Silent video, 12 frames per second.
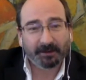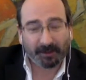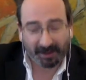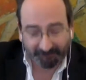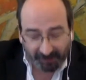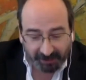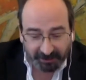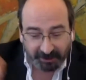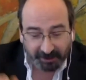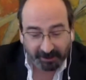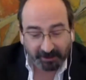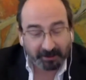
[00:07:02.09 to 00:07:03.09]
We have
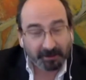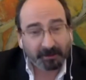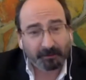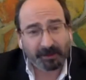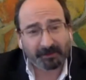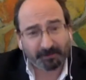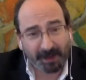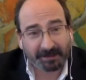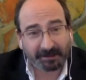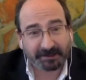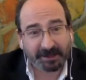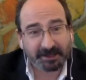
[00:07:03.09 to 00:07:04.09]
India, we have
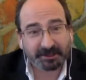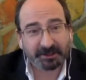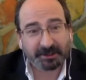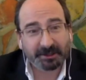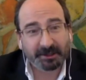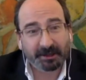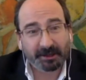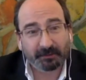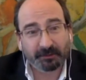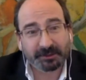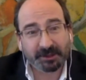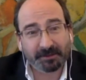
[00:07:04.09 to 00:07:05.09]
Bangladesh, and
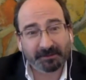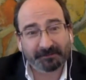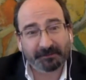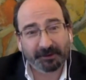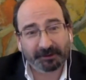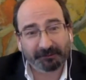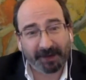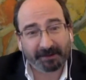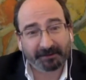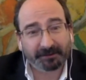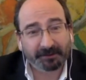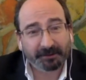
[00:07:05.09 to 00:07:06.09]
also a bit further
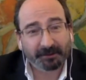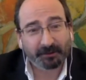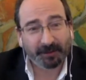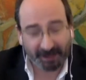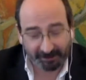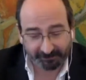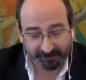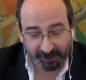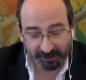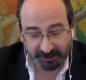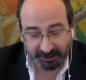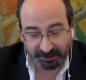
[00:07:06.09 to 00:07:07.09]
around, we have
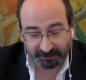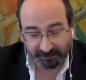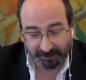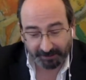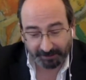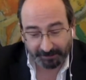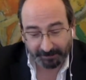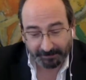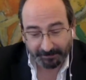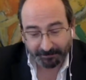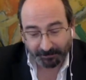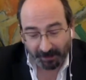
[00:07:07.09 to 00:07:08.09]
Nigeria.
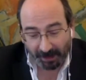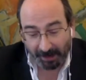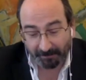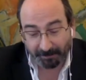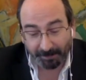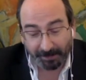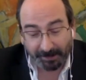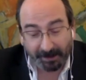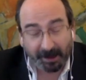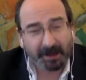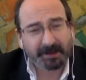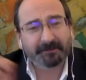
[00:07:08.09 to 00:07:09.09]
Um,
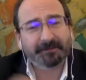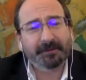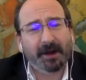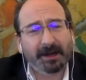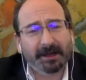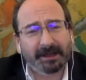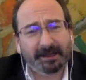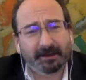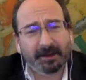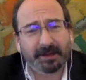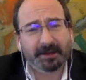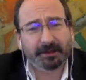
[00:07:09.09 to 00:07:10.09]
and then finally,
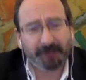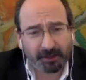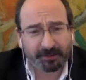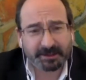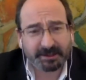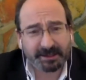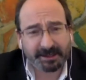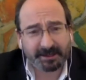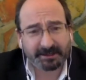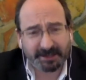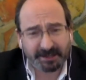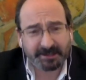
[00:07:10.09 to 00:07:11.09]
in the lowest tier,
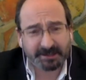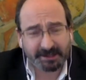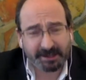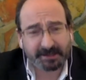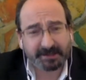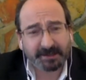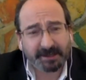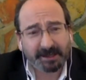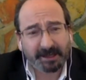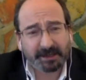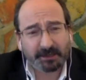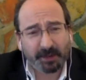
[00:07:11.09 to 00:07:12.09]
tier six,
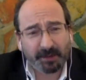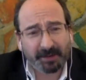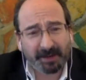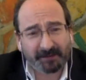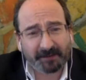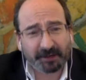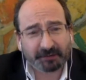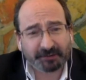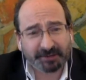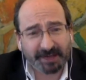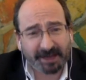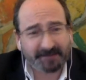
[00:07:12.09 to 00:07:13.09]
is where we have
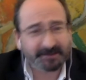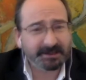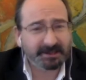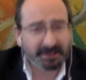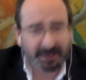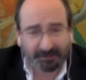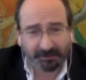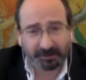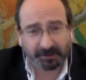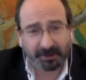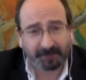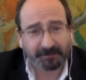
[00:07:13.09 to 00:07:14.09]
countries that have
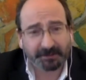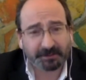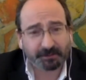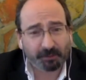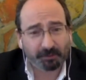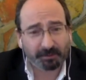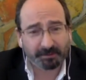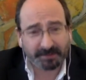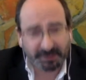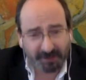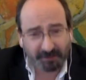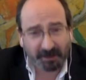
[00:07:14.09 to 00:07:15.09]
significant governance problems,
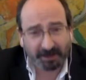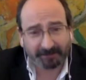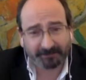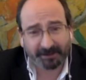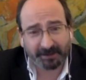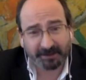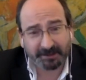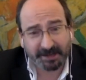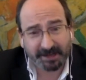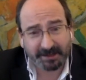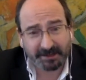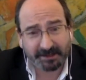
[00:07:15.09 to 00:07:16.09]
some kind of failed
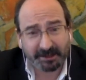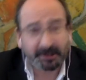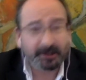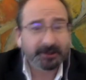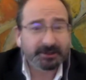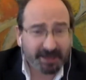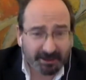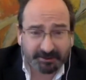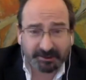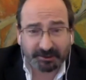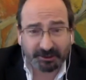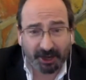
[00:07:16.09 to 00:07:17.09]
states. South
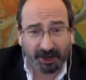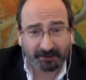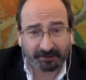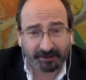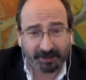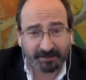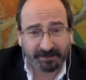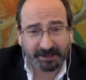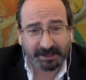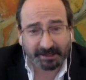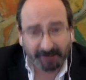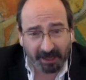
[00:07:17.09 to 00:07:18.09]
Sudan comes in
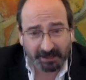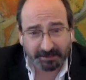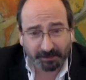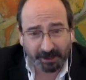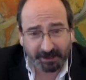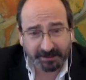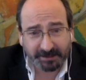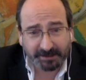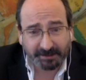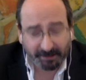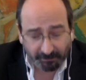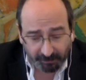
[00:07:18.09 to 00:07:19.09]
in last place.
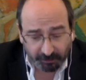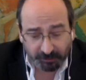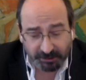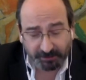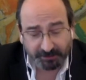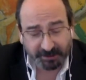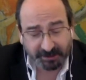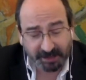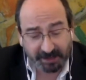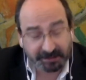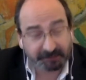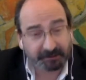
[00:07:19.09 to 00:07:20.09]
But also in this
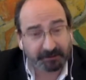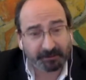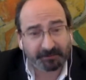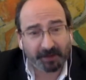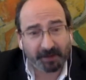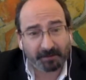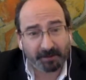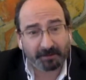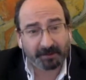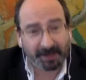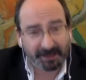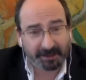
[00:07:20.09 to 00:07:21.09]
category, we find both
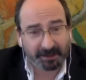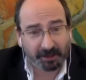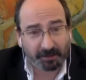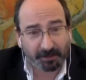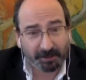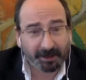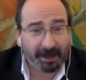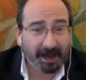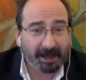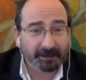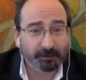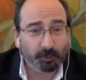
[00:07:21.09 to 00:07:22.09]
Ethiopia
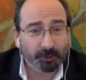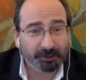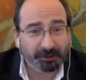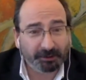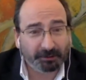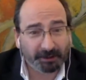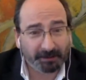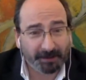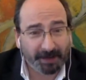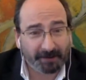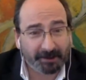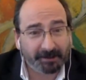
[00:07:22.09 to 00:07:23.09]
and one nuclear
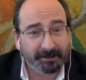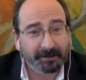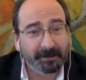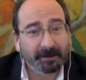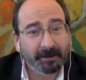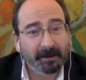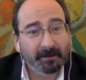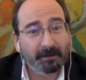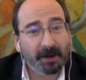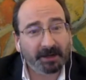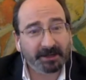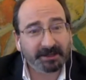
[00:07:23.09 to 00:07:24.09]
power,
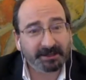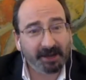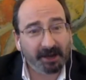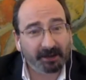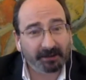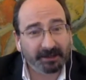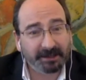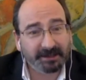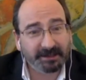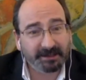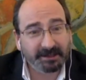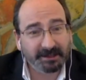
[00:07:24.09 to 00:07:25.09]
Pakistan, is
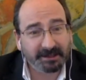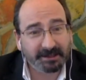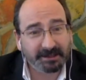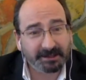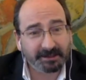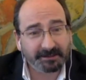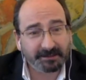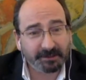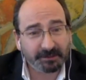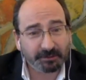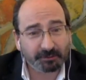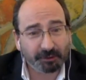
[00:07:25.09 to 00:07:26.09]
in tier six in
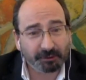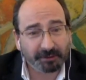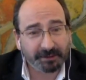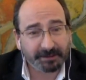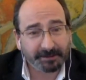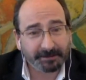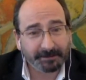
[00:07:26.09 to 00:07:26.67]
social progress.